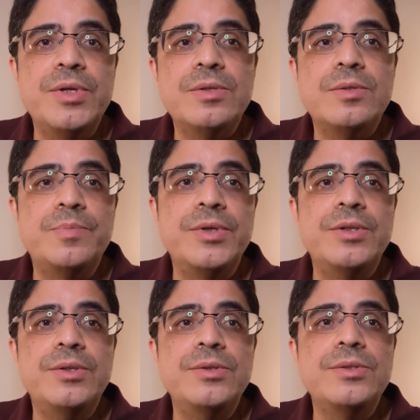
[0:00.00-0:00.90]
us to
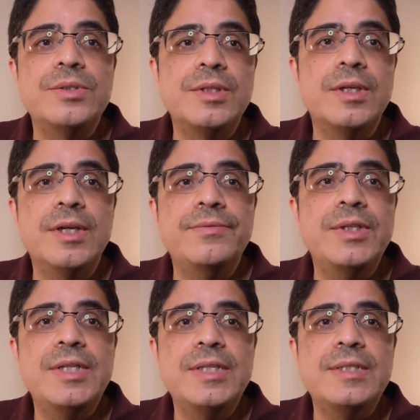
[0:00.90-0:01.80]
produce the
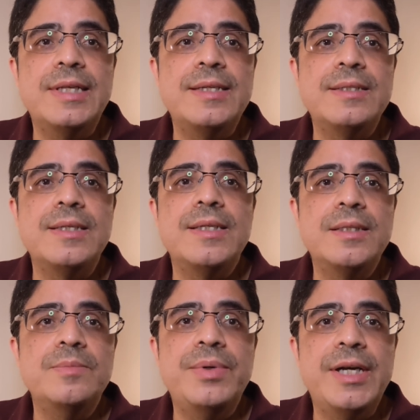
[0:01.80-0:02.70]
loveliness that is
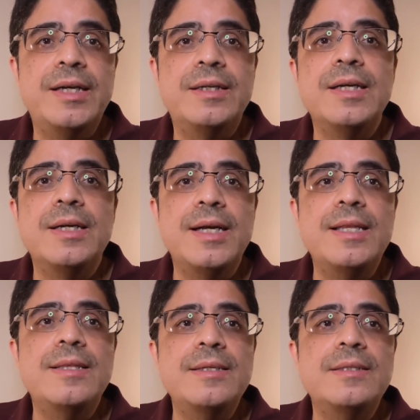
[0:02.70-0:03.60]
in the pattern.
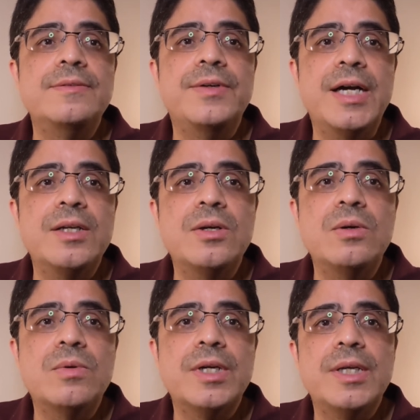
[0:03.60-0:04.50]
And this divine
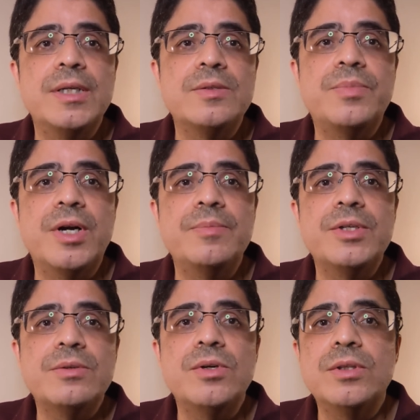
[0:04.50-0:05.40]
co working is
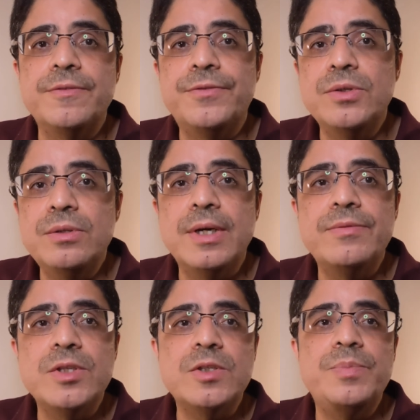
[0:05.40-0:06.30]
promised. Quote, the fruit
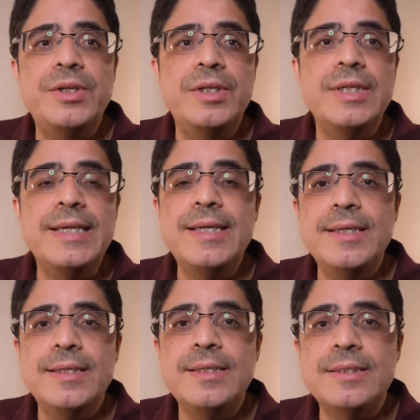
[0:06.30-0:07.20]
of the Spirit
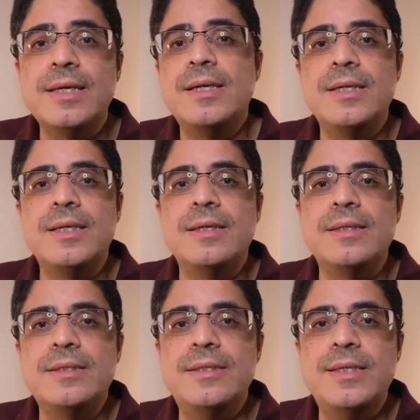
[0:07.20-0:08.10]
is
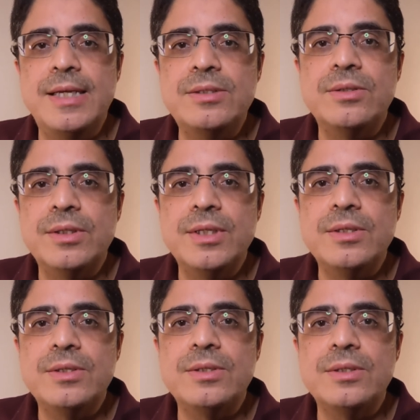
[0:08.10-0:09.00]

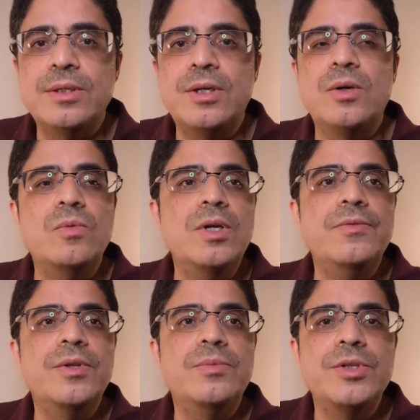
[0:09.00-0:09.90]
gentleness. One
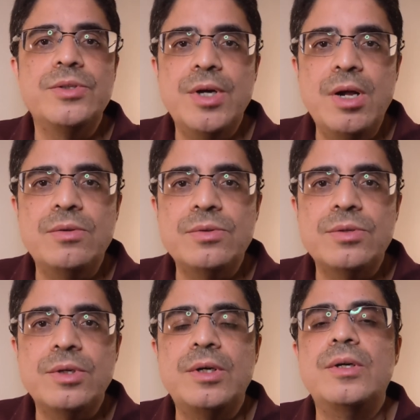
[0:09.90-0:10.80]
of the
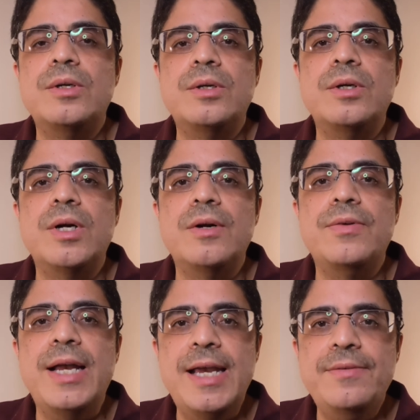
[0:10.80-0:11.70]
results of
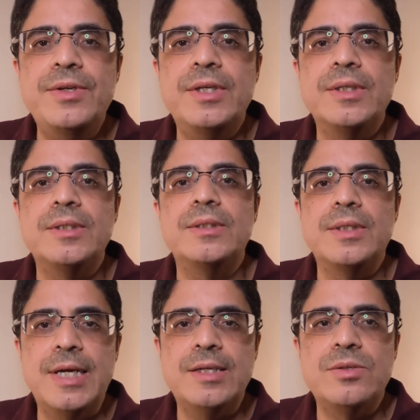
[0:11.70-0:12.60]
having
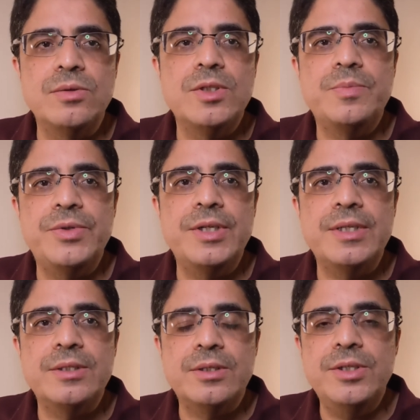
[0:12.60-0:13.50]
God's Holy Spirit
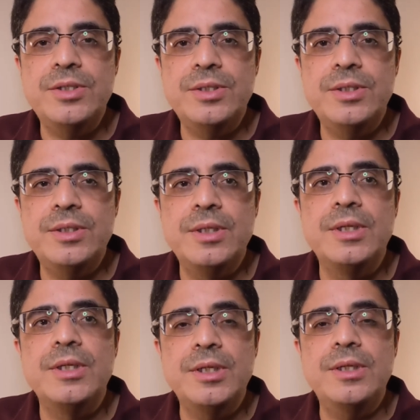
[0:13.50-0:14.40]
as a Christian,
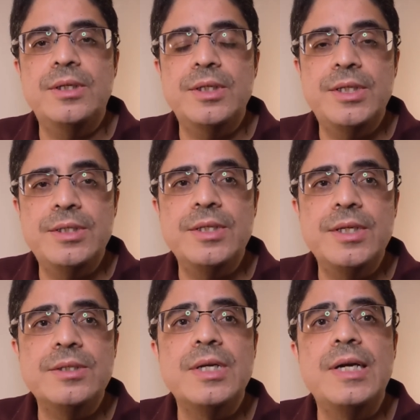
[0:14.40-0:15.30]
he, he
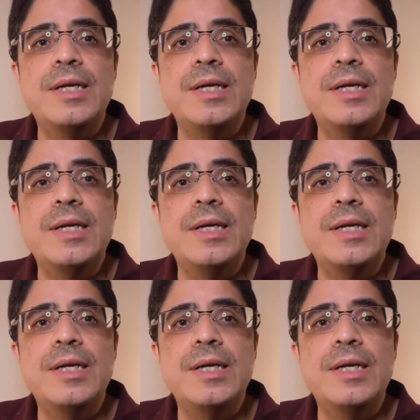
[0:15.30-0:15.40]
says,